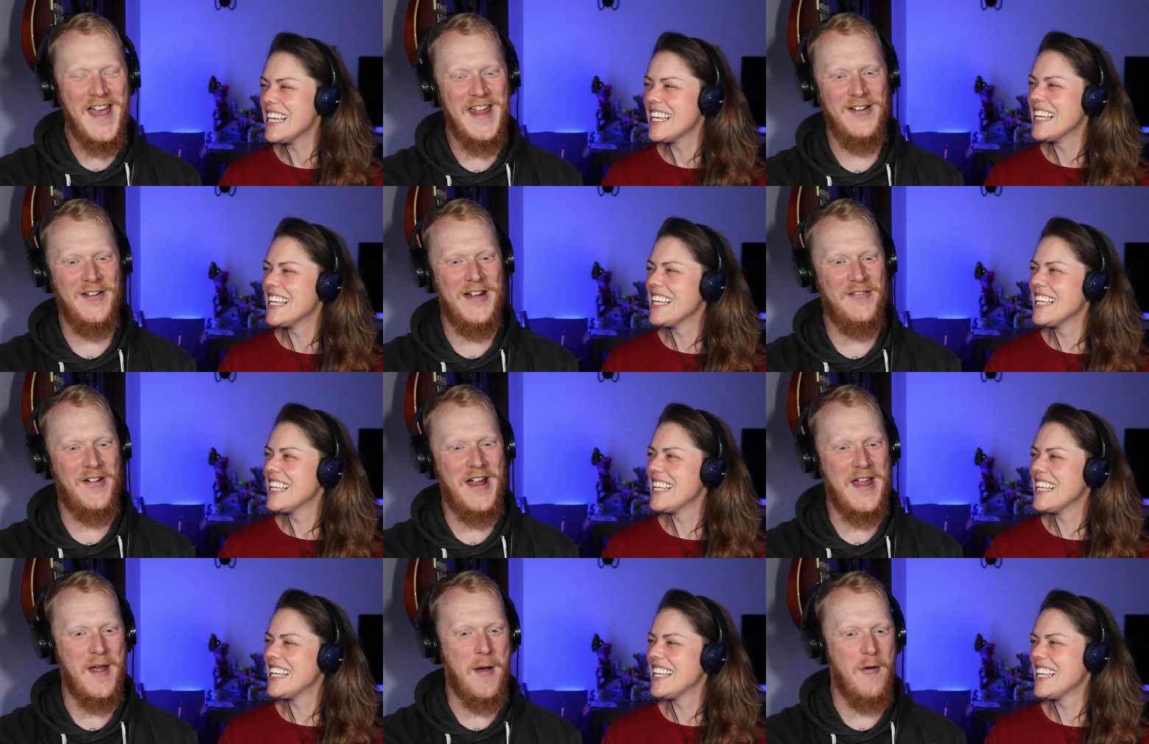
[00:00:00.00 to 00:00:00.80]
Speaker 1: anyway,
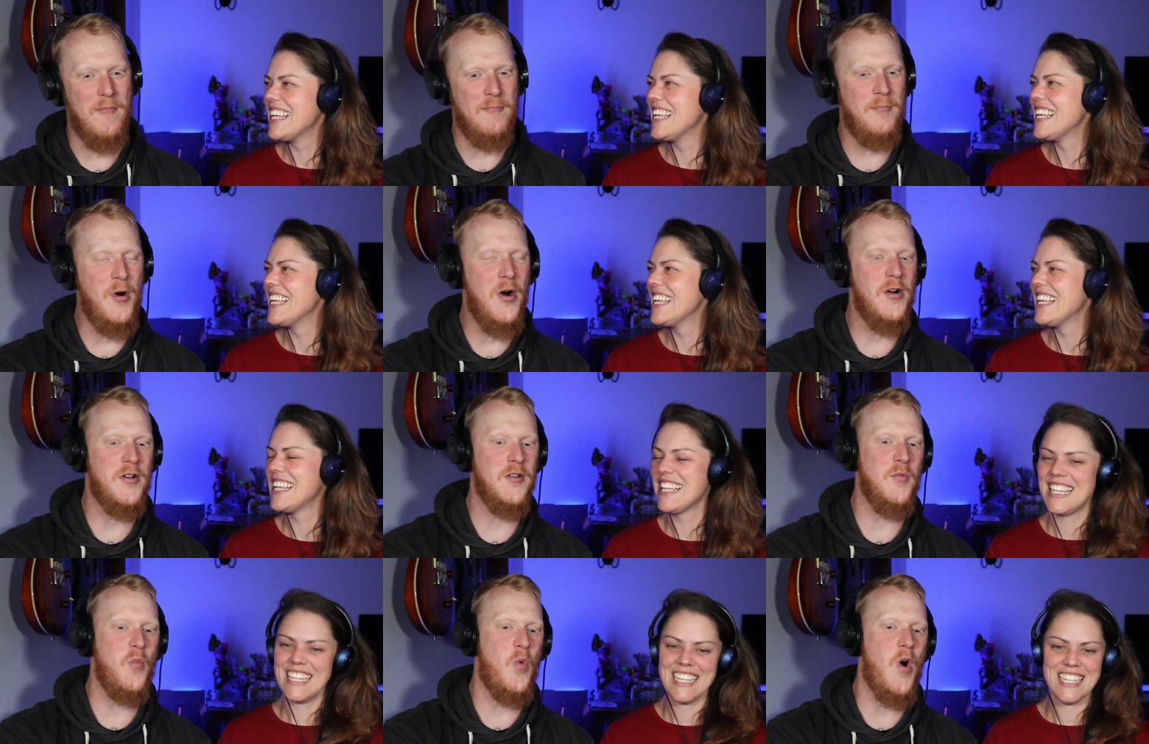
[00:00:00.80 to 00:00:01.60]
right.
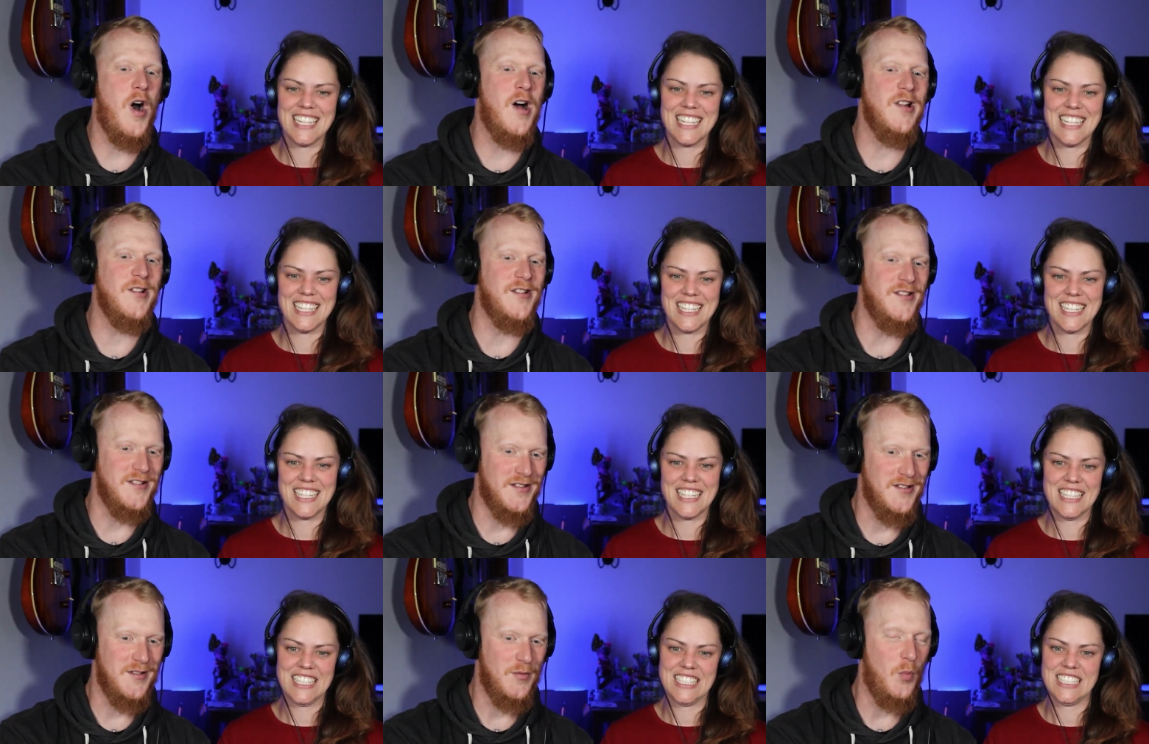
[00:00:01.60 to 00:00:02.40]
Morgan Wallen.
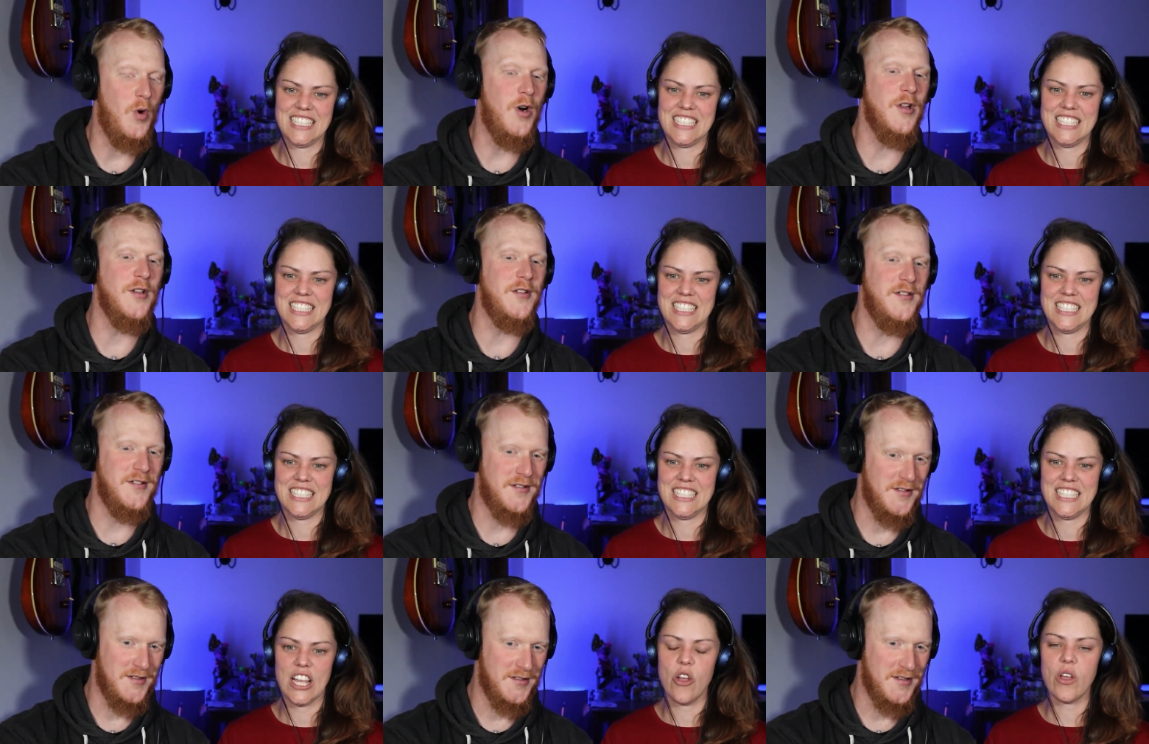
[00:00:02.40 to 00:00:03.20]
Wallen.
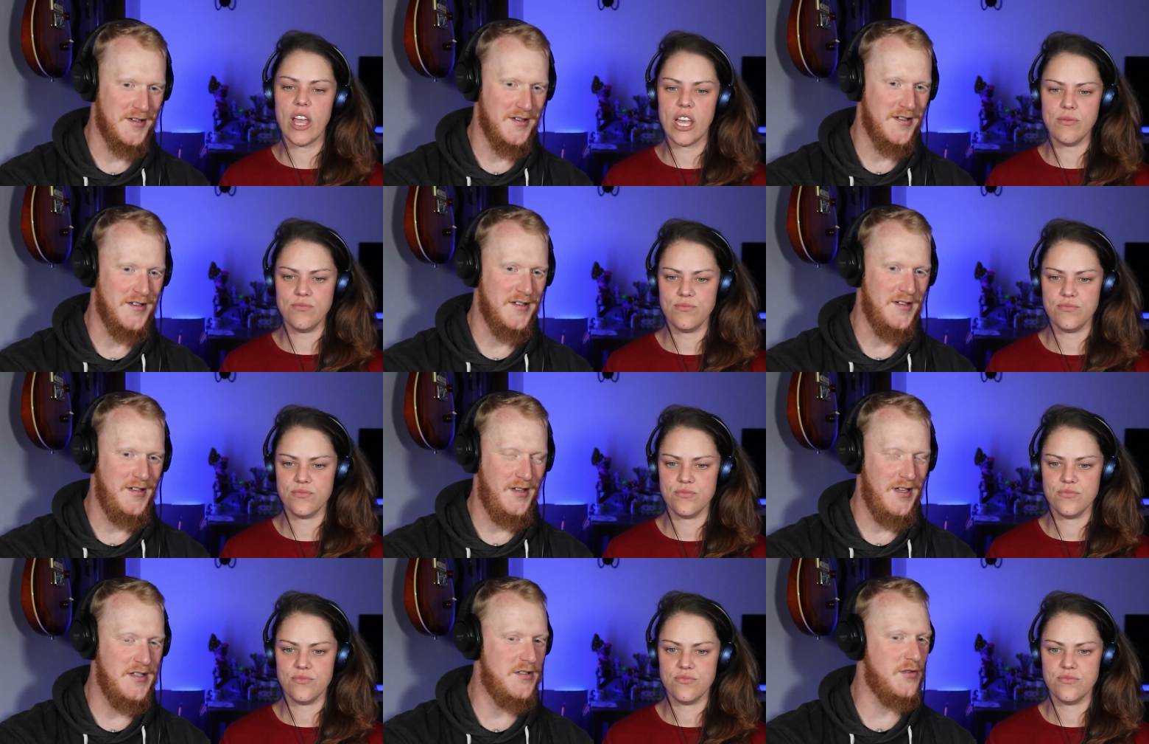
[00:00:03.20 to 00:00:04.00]
Okay.
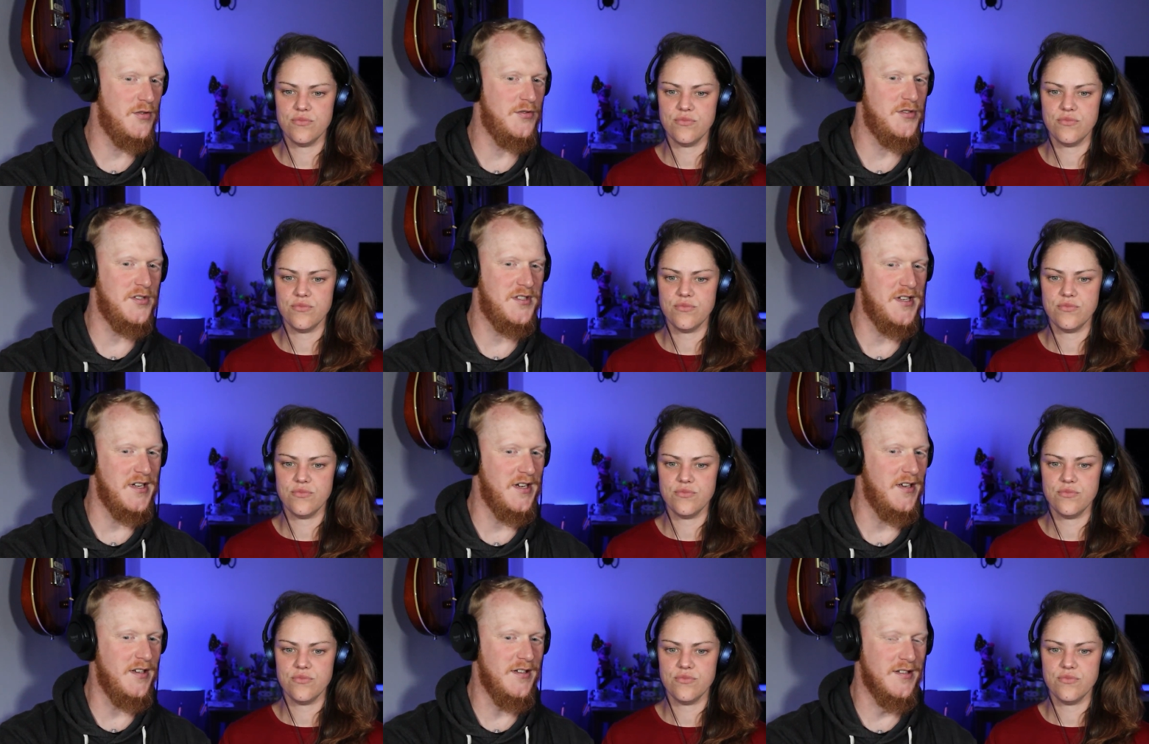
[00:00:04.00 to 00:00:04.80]
Is a country
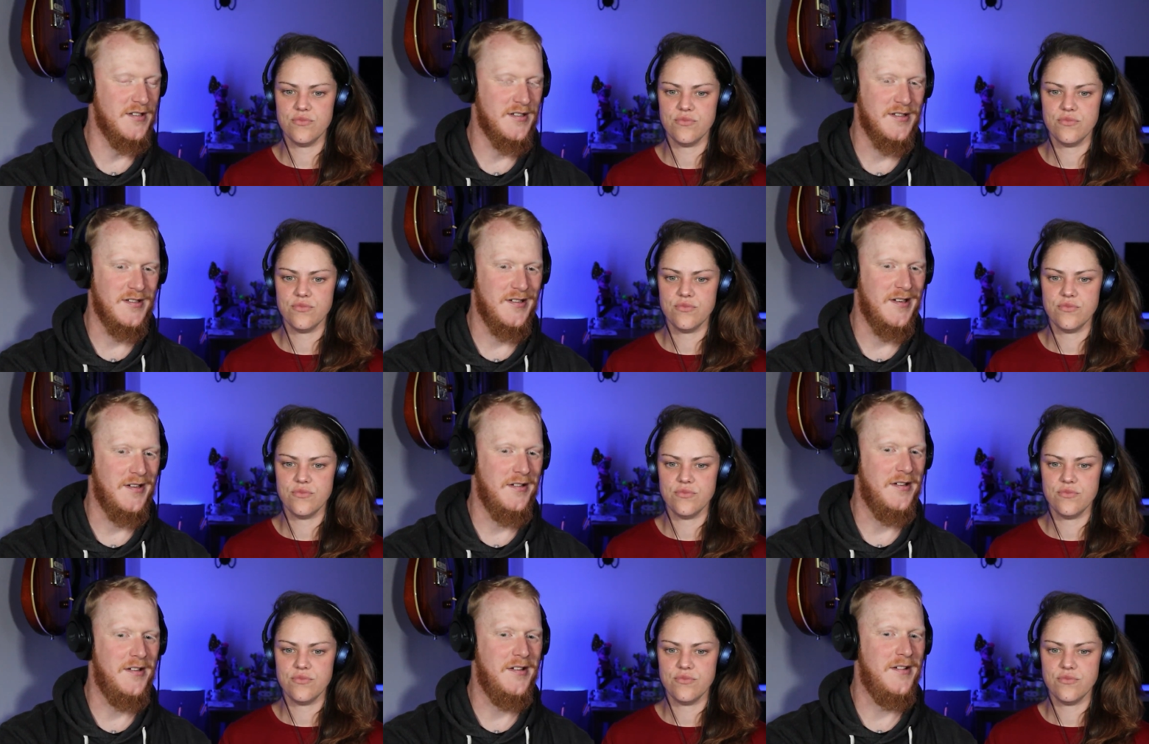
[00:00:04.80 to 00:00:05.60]
singer.
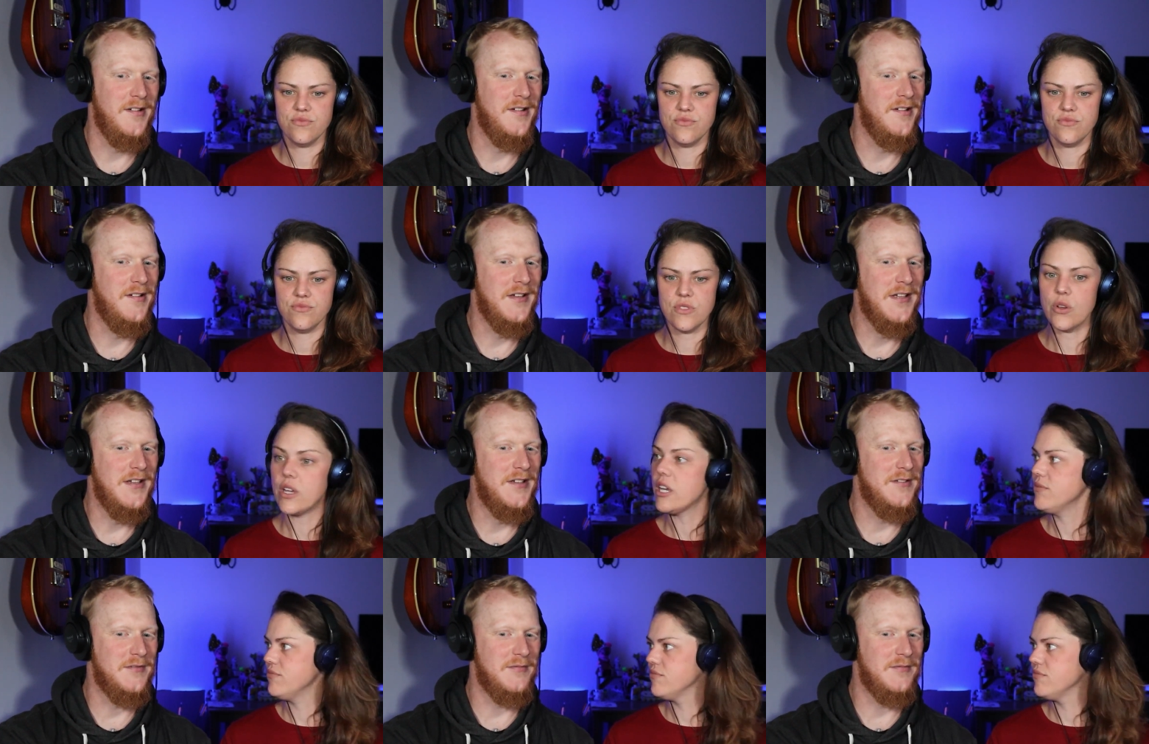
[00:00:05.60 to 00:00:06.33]
Okay.